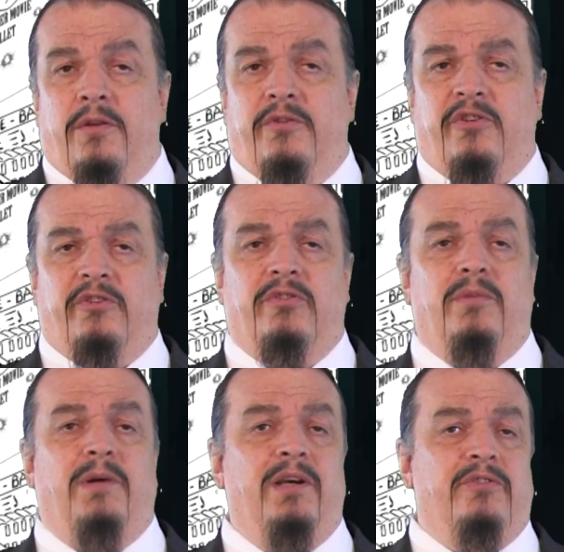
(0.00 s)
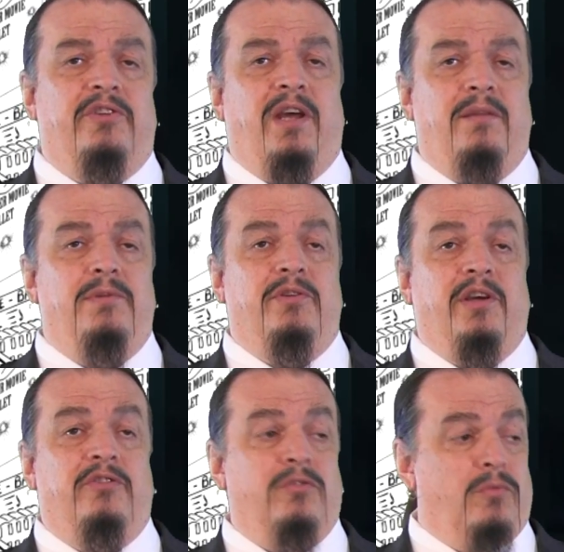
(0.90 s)
There's also a myostatin
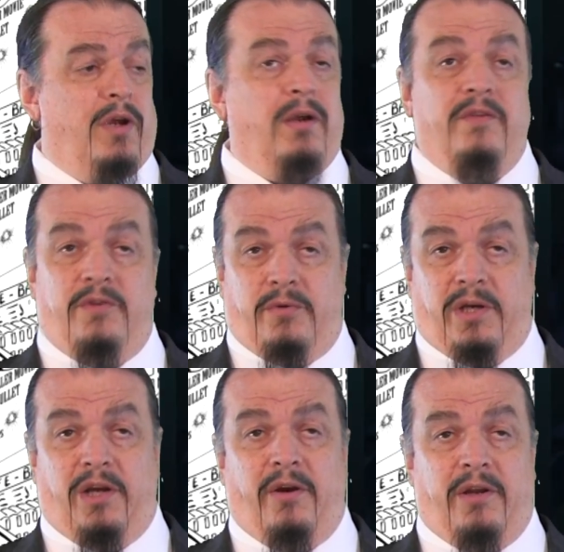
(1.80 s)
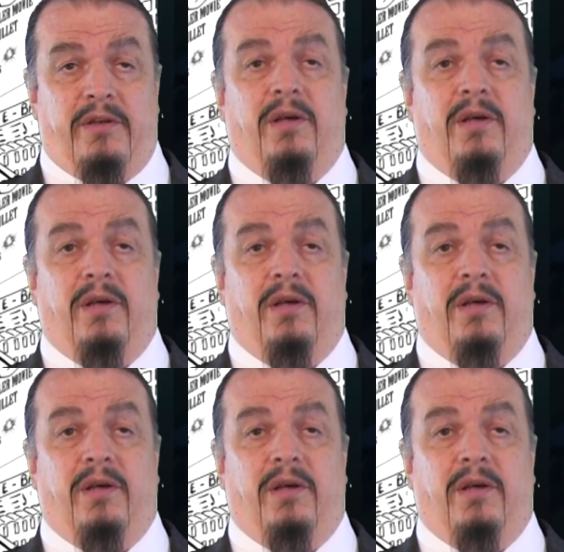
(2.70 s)
mutation where, if you inherit a